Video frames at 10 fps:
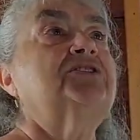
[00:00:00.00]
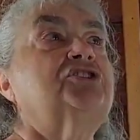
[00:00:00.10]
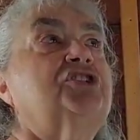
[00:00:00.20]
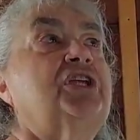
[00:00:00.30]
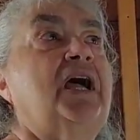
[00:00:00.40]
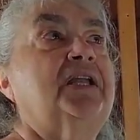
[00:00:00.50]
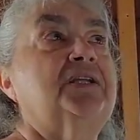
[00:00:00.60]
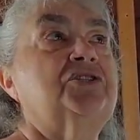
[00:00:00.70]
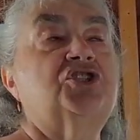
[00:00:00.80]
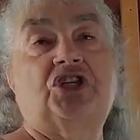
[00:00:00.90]
She had
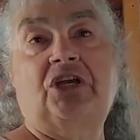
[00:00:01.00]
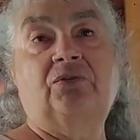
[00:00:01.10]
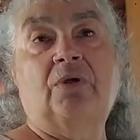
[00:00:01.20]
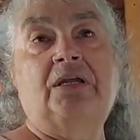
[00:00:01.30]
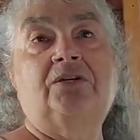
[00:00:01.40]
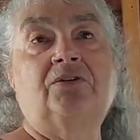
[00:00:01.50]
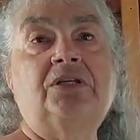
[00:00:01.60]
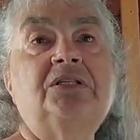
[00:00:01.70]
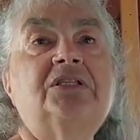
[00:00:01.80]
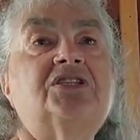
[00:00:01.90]
a generator
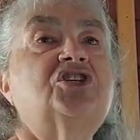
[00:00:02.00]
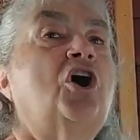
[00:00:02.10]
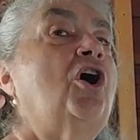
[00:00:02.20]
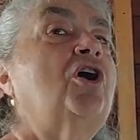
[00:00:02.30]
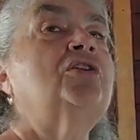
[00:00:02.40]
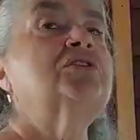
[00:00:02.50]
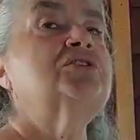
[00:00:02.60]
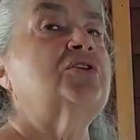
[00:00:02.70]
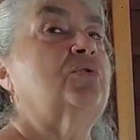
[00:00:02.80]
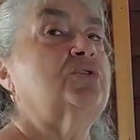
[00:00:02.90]
installed,
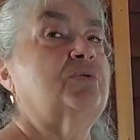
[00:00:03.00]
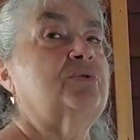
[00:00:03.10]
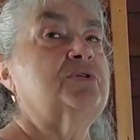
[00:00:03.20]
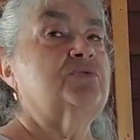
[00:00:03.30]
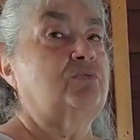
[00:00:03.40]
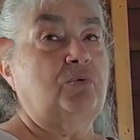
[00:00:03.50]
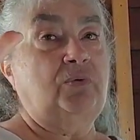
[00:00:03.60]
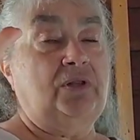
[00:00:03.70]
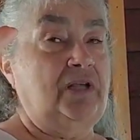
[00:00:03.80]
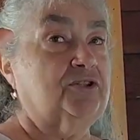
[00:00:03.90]
so there was
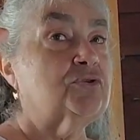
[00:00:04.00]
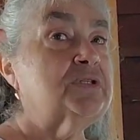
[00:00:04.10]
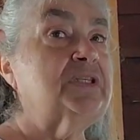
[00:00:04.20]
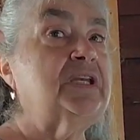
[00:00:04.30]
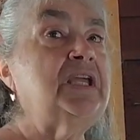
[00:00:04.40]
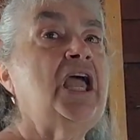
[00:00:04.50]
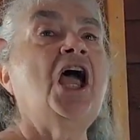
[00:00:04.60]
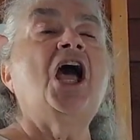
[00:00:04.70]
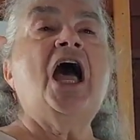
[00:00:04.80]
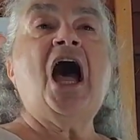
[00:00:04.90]

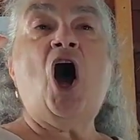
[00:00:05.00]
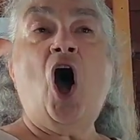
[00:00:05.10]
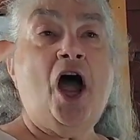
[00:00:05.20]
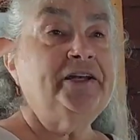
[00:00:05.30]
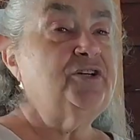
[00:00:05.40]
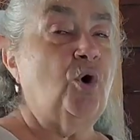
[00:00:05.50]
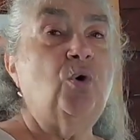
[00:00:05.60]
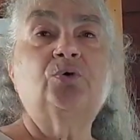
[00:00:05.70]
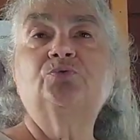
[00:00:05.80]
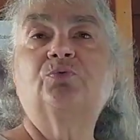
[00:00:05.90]
electricity, hot and
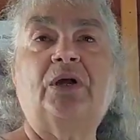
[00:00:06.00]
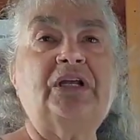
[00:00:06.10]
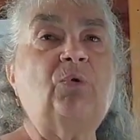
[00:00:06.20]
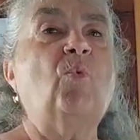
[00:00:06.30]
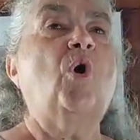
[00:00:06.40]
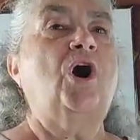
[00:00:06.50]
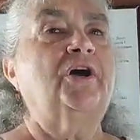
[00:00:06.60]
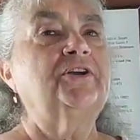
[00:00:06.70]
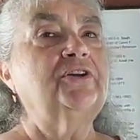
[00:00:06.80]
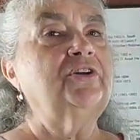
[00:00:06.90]
cold running
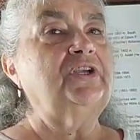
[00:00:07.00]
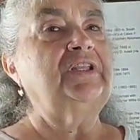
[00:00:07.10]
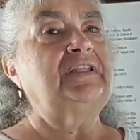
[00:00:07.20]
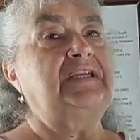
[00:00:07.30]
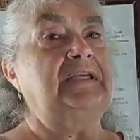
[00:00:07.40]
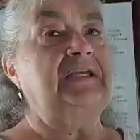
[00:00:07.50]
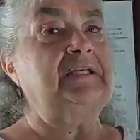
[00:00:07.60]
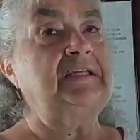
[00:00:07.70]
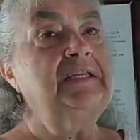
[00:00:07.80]
water in the inn.